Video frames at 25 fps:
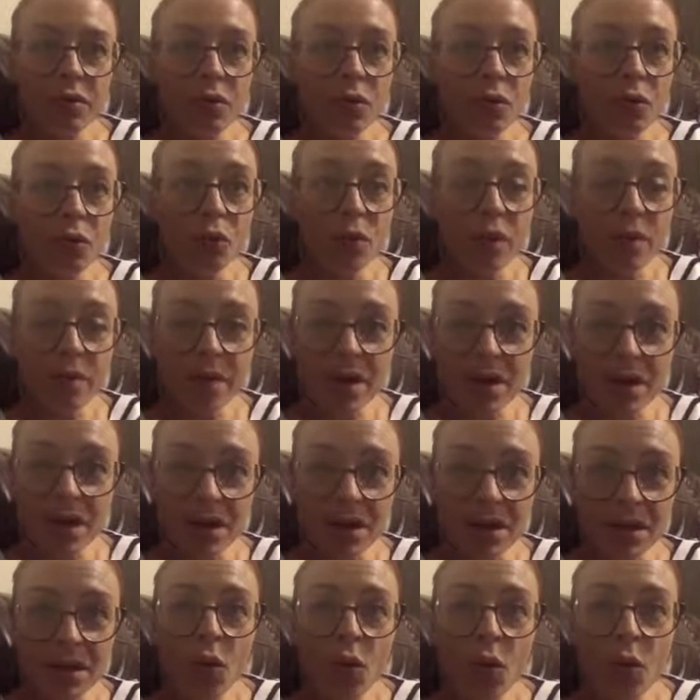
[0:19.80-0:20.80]

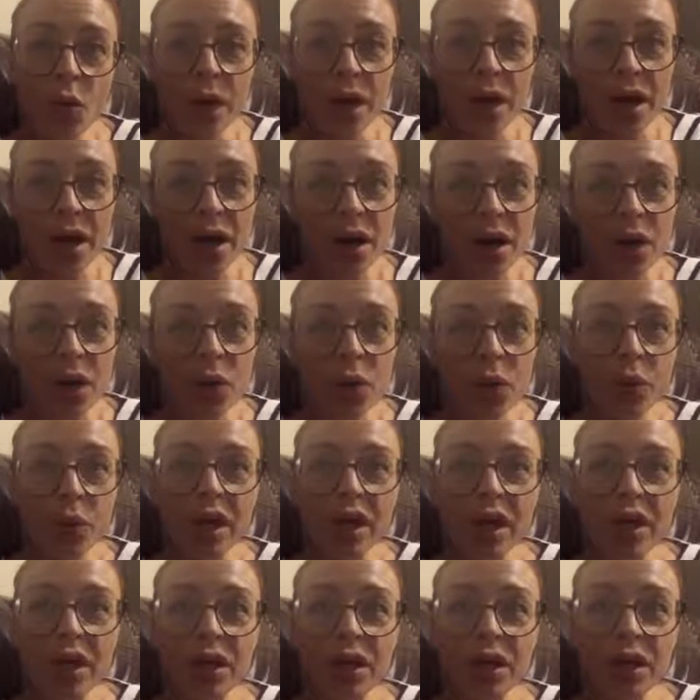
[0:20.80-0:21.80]
women where we
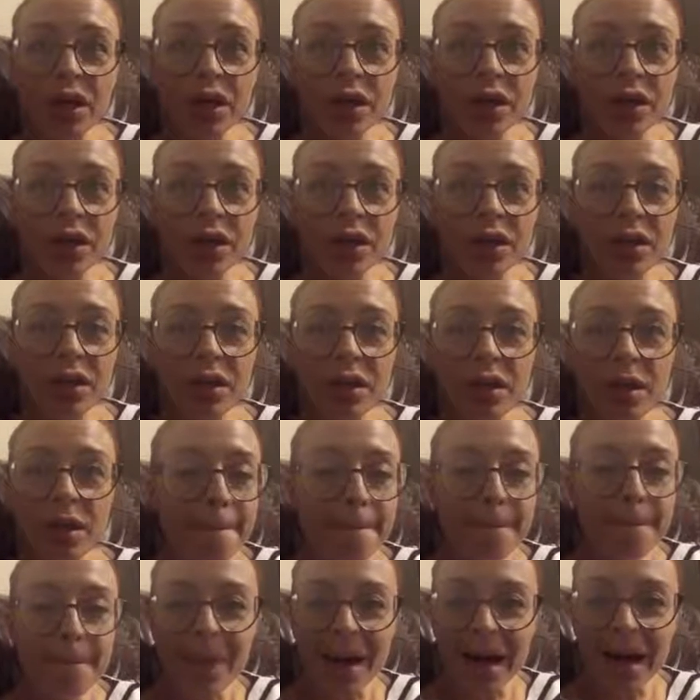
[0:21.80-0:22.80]
could
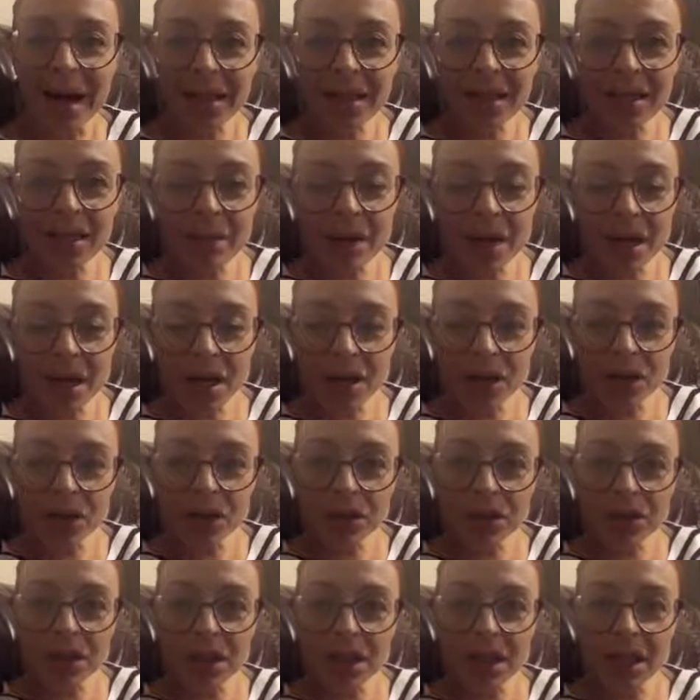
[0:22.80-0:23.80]
mind
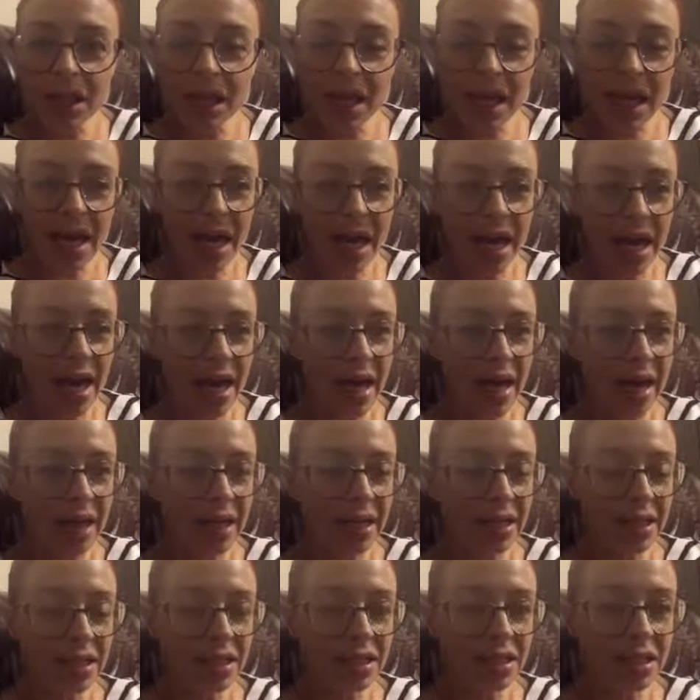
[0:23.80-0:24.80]
meld
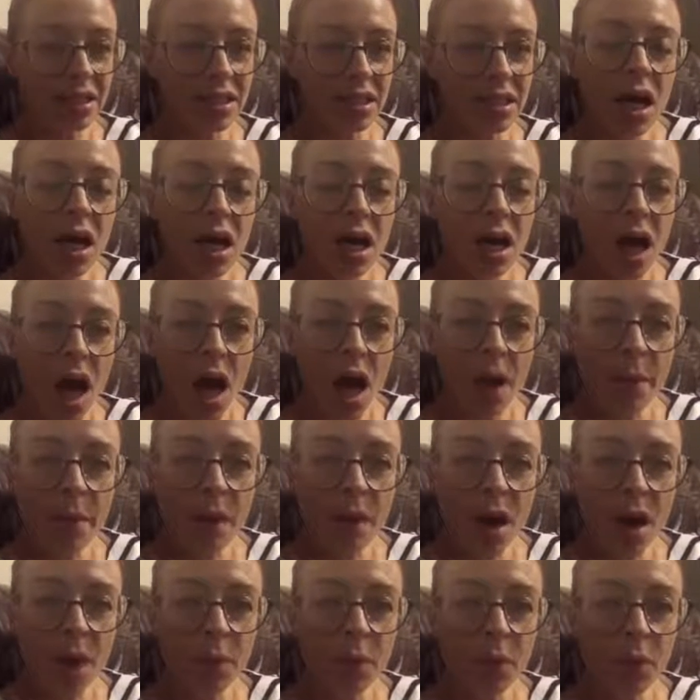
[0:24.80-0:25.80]
and come
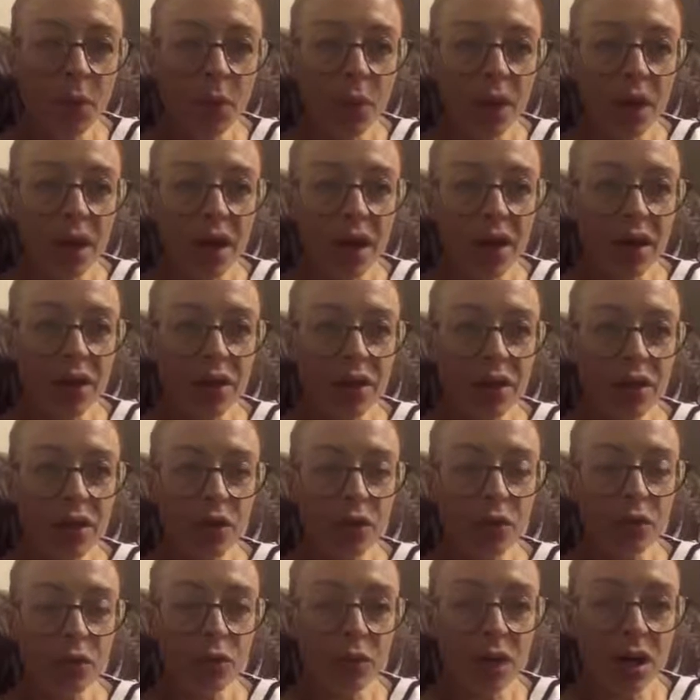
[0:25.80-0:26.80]
up with
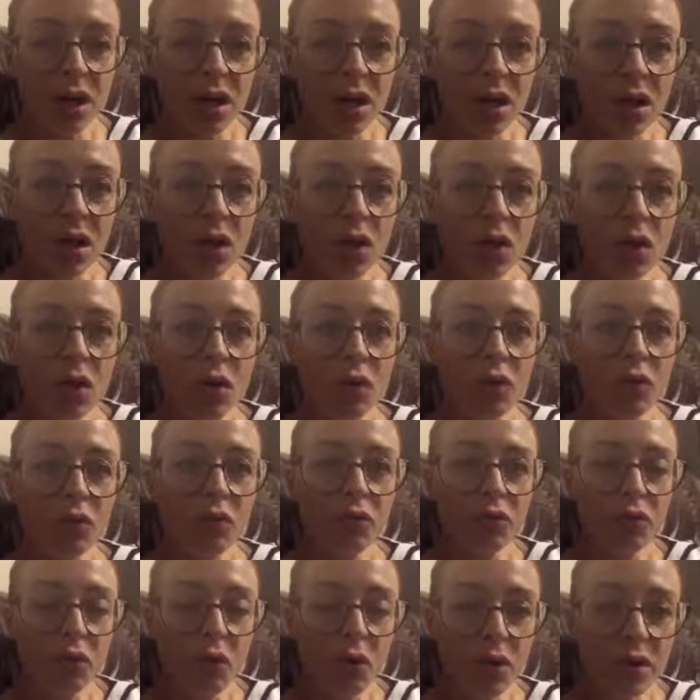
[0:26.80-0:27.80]
real
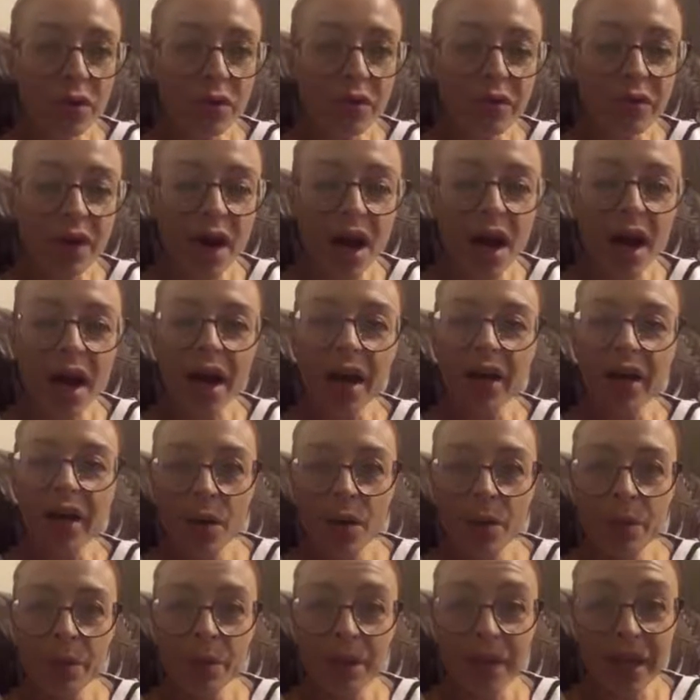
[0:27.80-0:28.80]
fortified
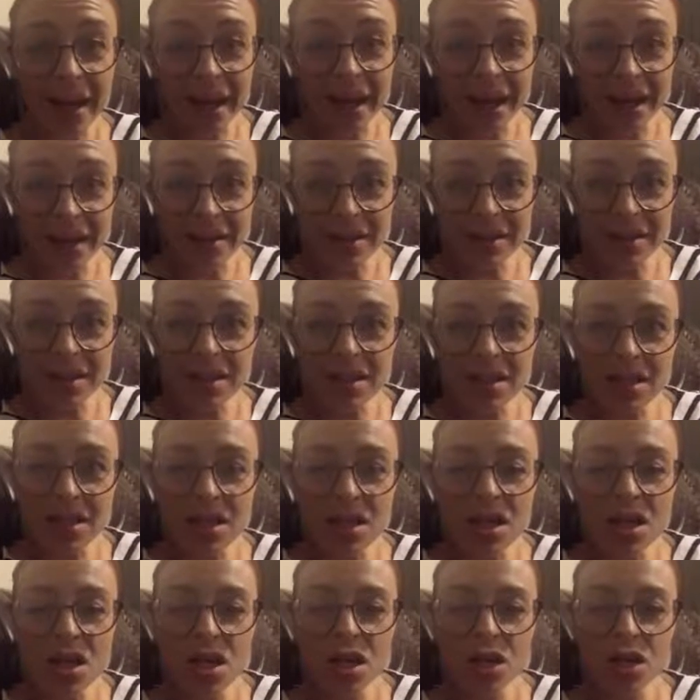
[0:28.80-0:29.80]
plans
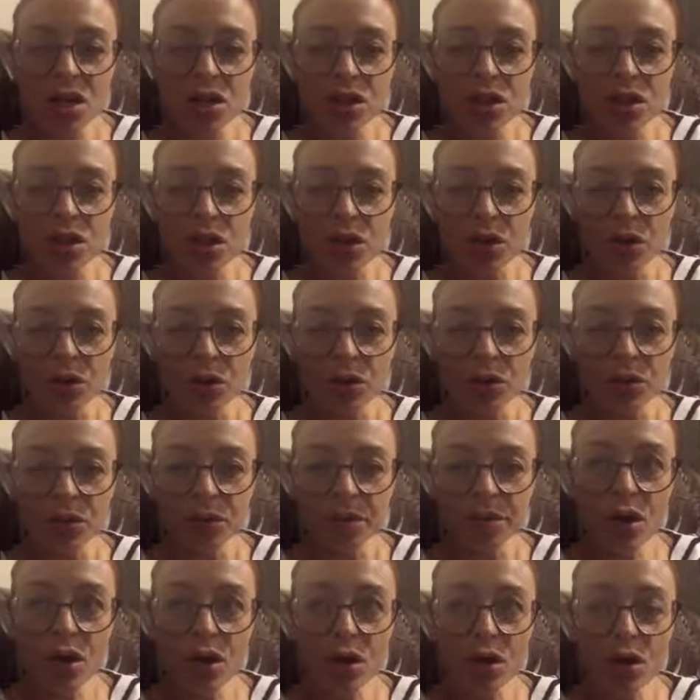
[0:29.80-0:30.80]
to
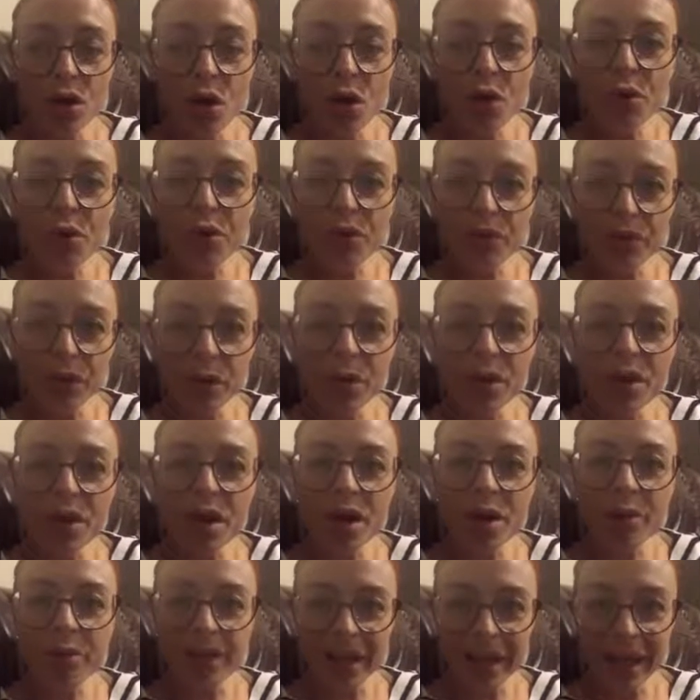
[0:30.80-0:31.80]
go through with our
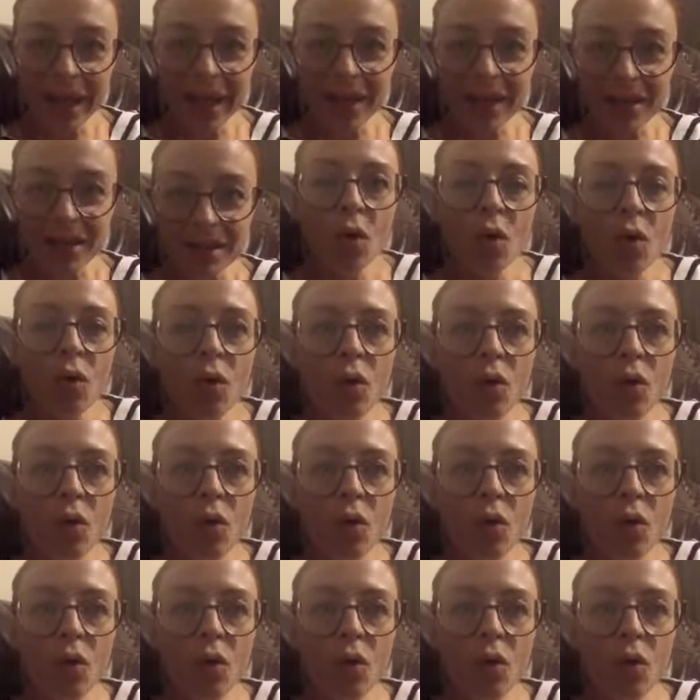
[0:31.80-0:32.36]
plans